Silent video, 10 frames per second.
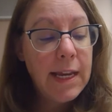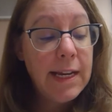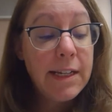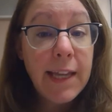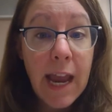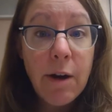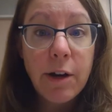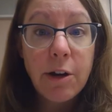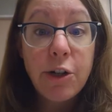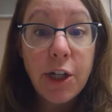He's a
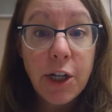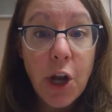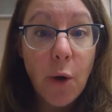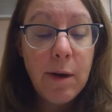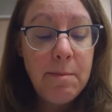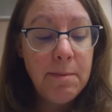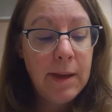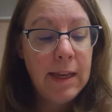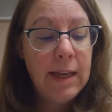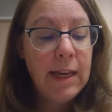carrier. Do you know him?
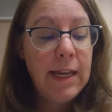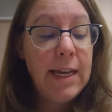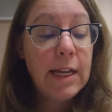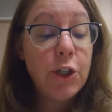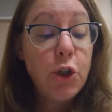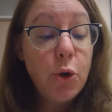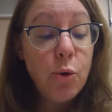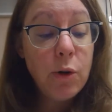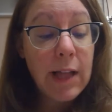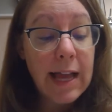He was
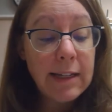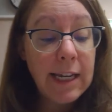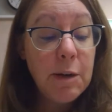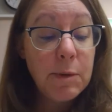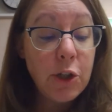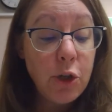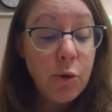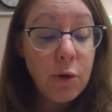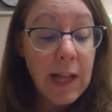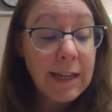2
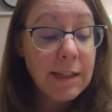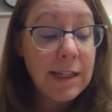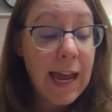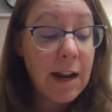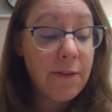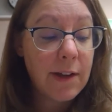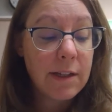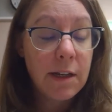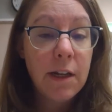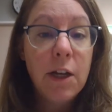classes ahead of
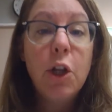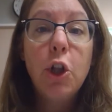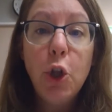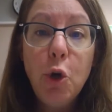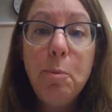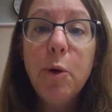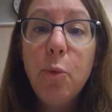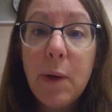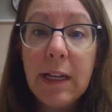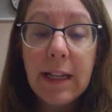us. Looper
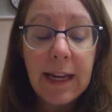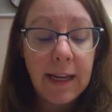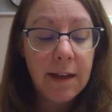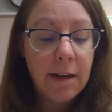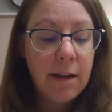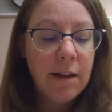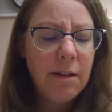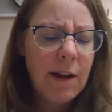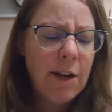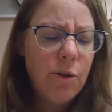Windley."
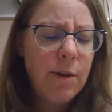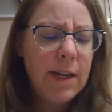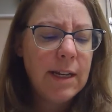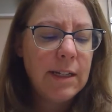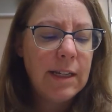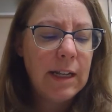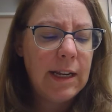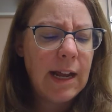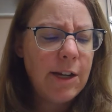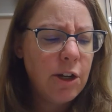"I know who he is," said
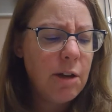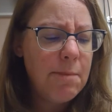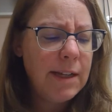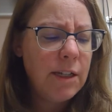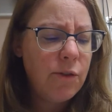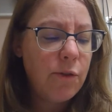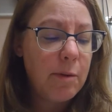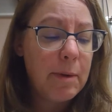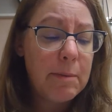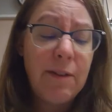Lina. "I took a message for
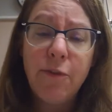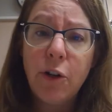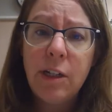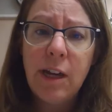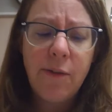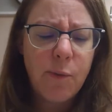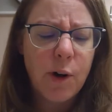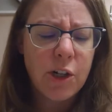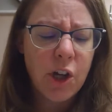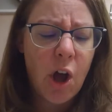him on my first day of
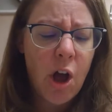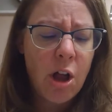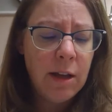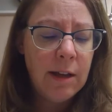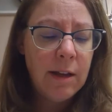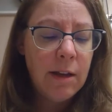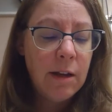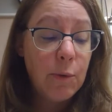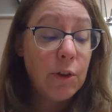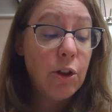work. Tall,
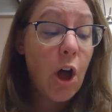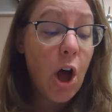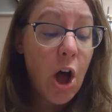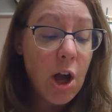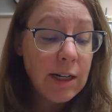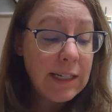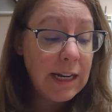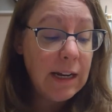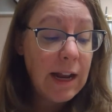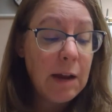with a long,
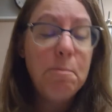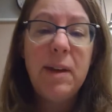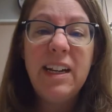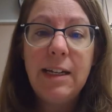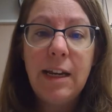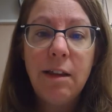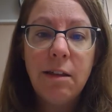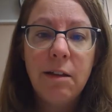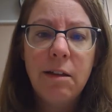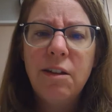skinny neck, big
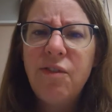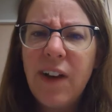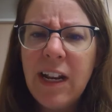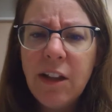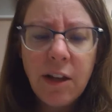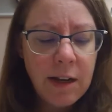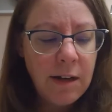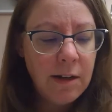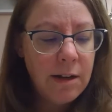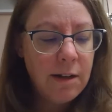teeth, funny
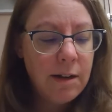looking."